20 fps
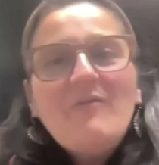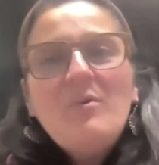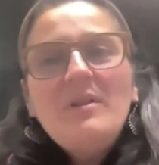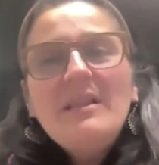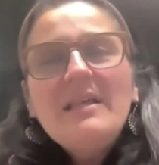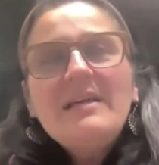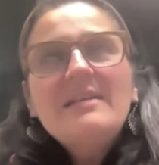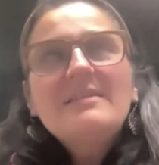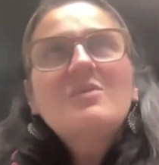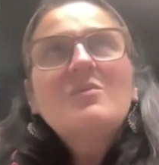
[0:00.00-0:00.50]
one
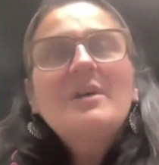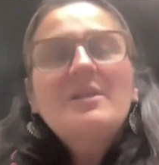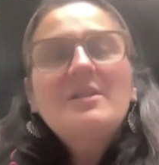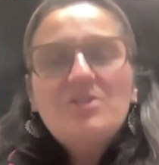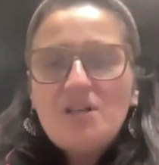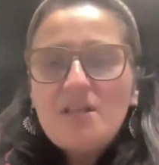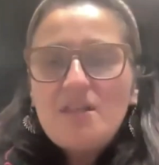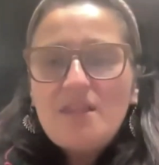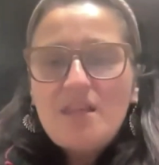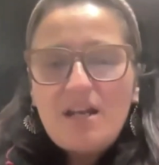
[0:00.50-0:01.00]
last
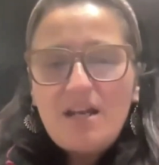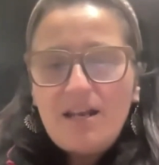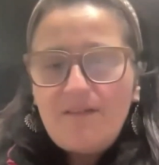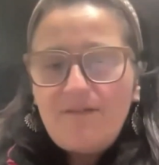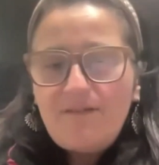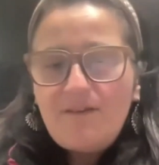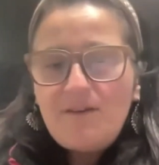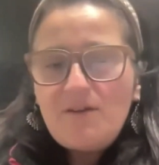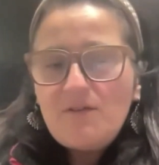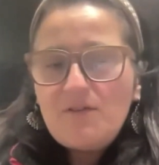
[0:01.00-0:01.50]
question, and then
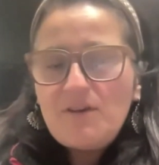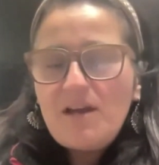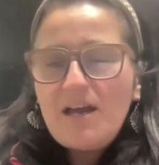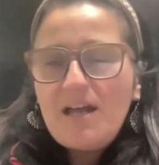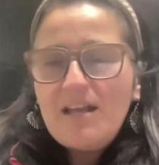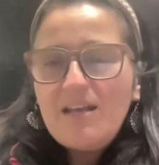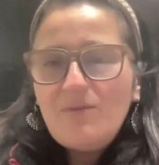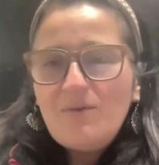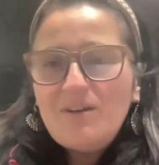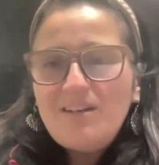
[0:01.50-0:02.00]
if
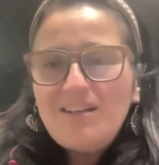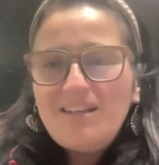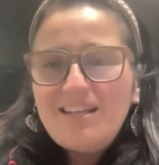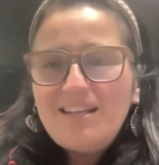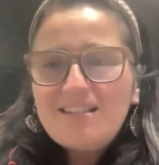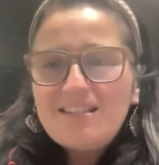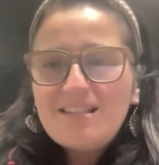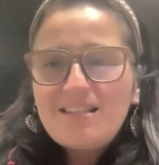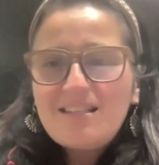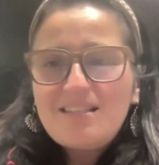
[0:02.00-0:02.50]
anyone
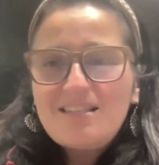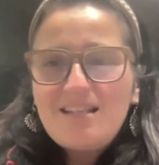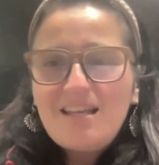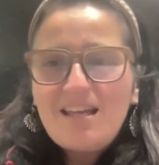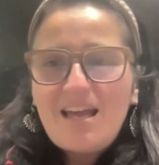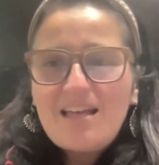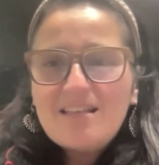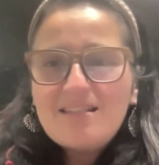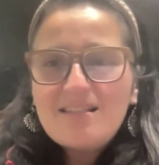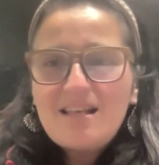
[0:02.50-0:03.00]
that's listening
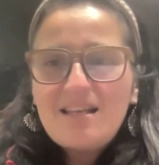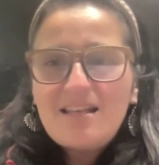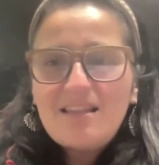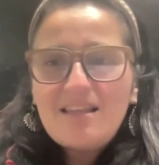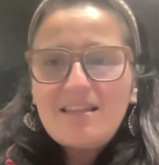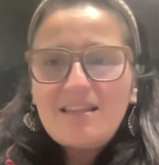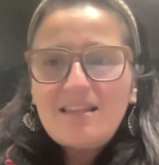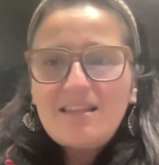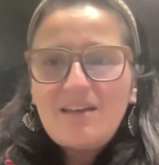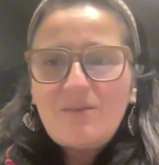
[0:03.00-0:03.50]
has
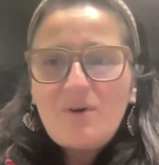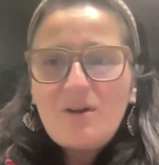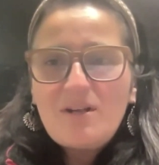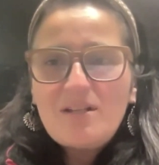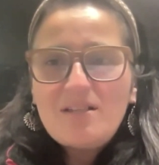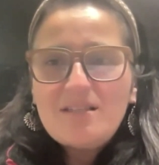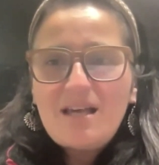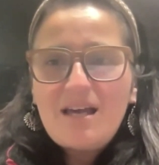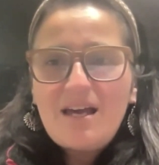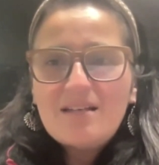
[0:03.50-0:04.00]
anything that they
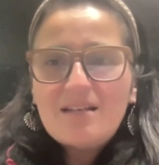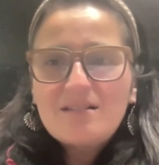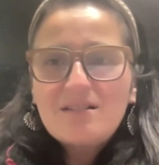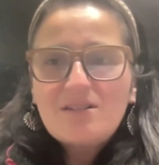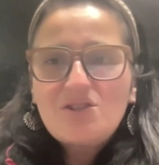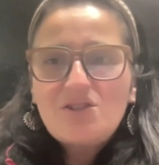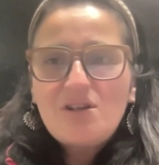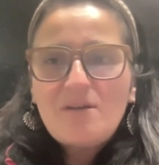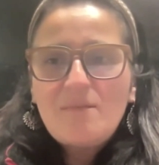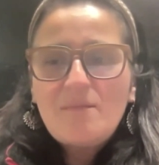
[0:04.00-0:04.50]
wanted to ask
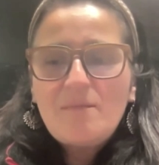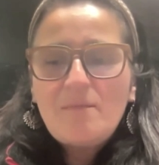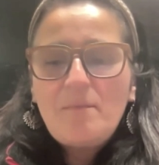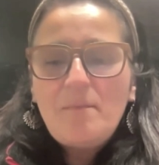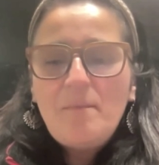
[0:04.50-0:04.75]
Jim.